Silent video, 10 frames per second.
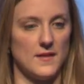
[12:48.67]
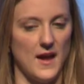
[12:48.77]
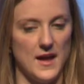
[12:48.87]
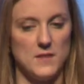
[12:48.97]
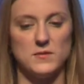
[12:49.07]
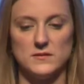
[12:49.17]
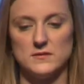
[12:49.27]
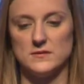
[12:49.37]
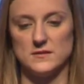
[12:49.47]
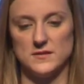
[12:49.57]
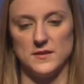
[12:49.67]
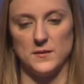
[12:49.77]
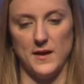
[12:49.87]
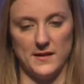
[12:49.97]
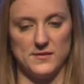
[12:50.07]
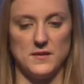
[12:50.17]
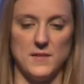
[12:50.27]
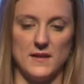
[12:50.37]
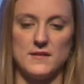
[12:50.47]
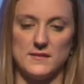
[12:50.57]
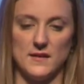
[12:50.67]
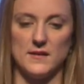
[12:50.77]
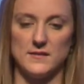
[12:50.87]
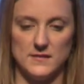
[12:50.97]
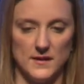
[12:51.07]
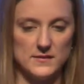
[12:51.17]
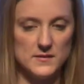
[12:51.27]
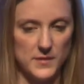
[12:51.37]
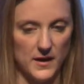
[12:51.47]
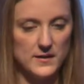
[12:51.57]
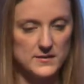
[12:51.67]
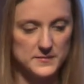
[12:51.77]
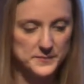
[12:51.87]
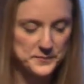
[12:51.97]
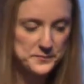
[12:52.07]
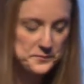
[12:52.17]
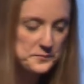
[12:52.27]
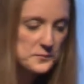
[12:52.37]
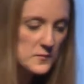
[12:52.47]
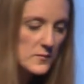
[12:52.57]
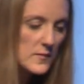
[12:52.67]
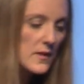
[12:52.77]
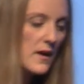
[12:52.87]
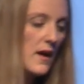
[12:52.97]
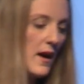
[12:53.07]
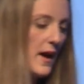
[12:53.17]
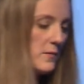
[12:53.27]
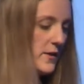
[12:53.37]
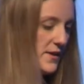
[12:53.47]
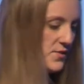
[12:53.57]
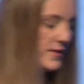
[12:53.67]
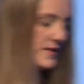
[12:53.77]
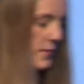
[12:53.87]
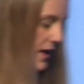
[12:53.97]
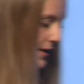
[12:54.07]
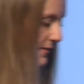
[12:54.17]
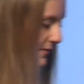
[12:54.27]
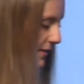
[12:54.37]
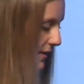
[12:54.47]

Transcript: able to actually make the sale to Box. And when I joined Box,